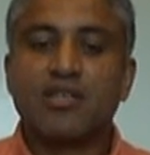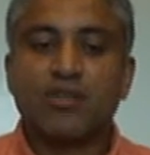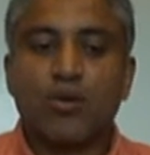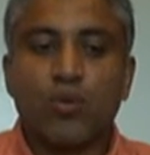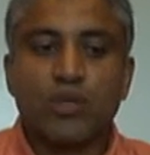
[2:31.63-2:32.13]

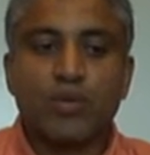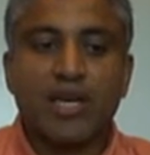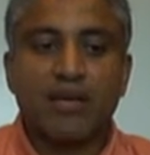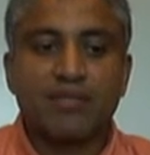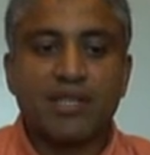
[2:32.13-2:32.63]
So what we
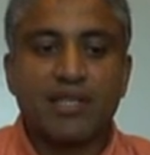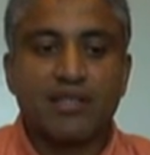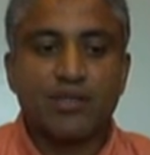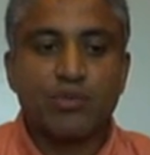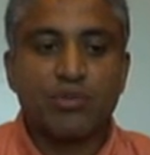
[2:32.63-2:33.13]
have done
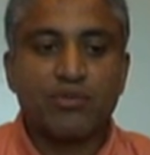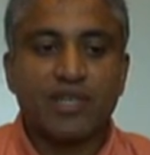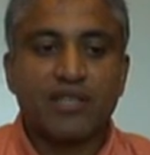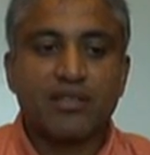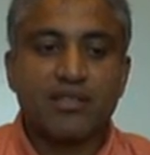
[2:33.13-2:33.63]
is we
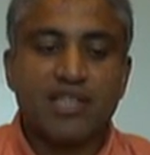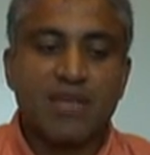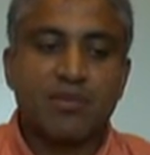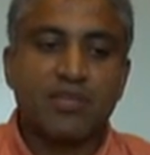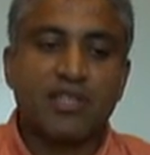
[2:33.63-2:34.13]
provide this
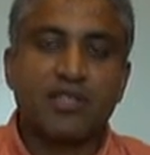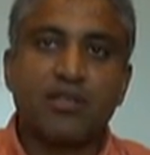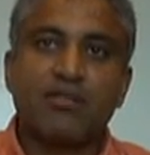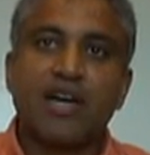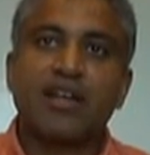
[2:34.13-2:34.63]
capability
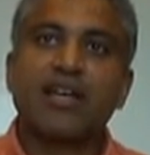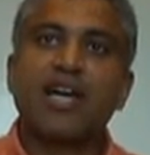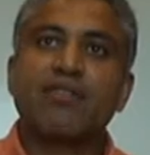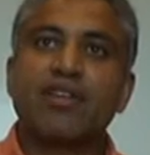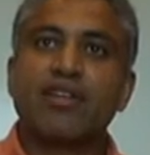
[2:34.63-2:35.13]
of
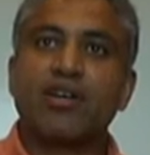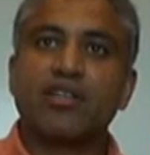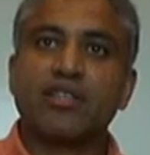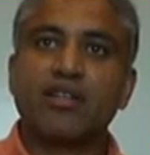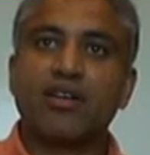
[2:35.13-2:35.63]
archiving the
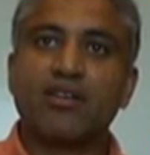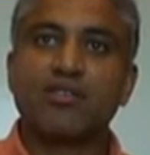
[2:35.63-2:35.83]
audit log.